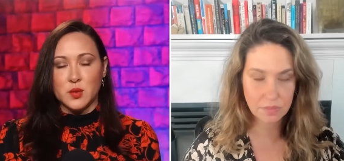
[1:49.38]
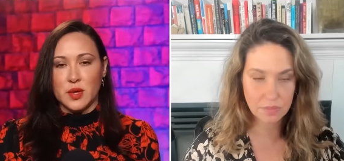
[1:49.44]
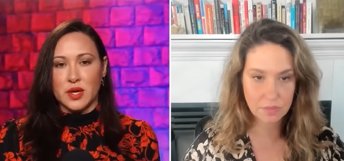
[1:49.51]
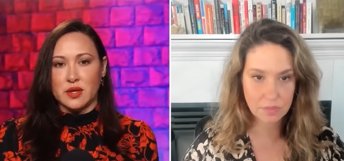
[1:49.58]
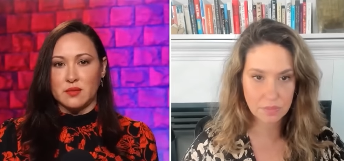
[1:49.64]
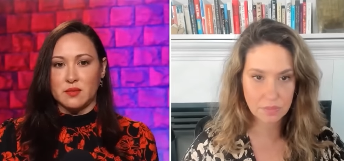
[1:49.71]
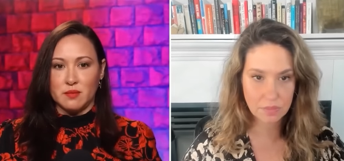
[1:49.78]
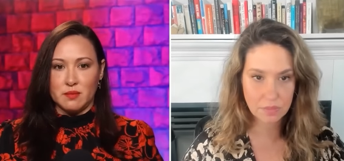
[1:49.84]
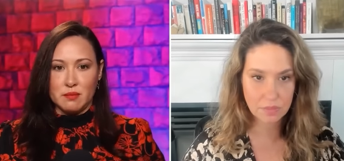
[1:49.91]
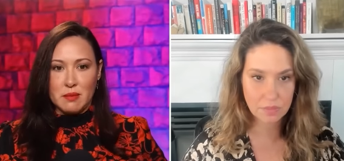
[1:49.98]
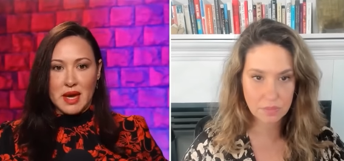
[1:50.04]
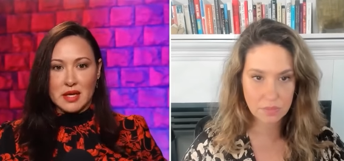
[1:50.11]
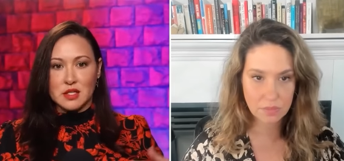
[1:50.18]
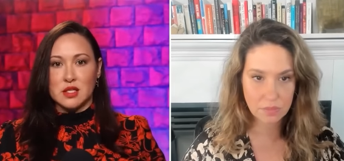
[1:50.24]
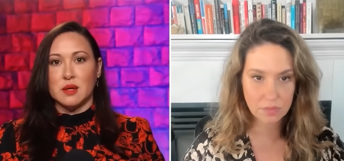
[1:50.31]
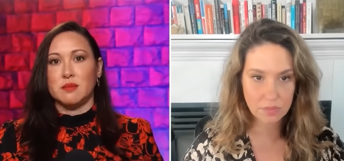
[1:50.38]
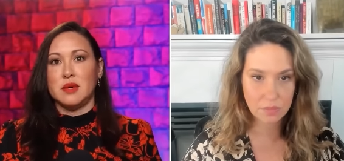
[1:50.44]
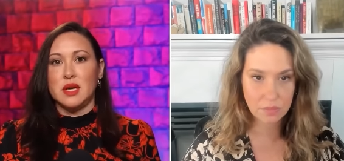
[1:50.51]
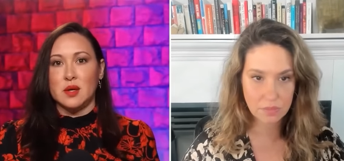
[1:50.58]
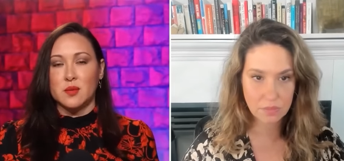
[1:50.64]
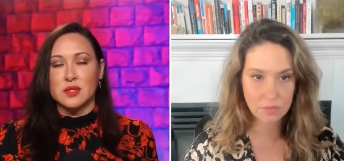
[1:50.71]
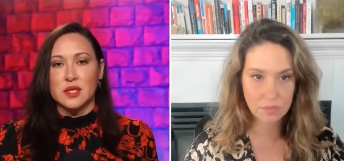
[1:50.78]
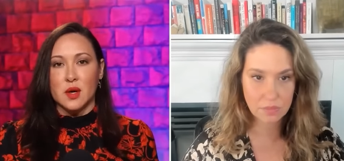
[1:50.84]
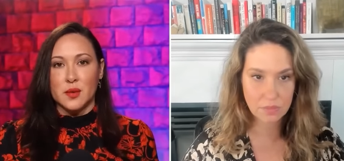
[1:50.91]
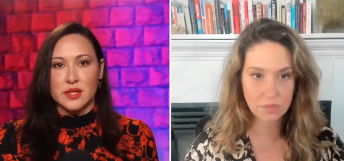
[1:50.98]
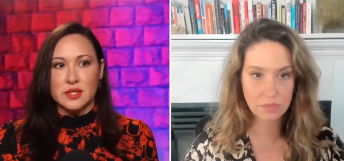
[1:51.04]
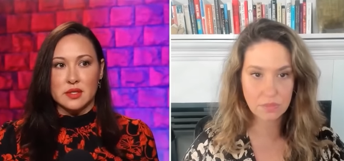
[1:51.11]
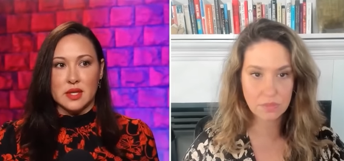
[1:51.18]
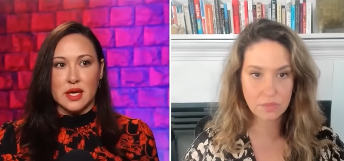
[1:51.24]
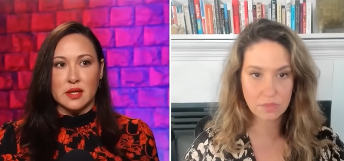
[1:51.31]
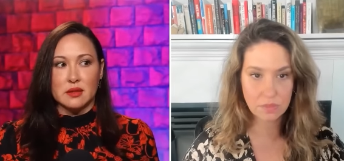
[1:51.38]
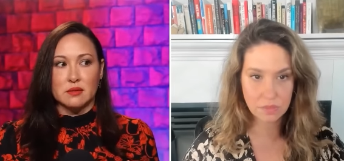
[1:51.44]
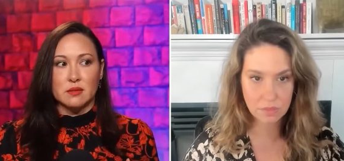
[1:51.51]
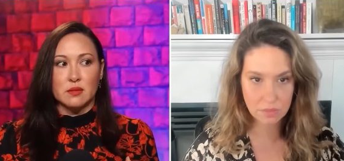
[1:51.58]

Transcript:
Speaker 1: what it meant to me was always like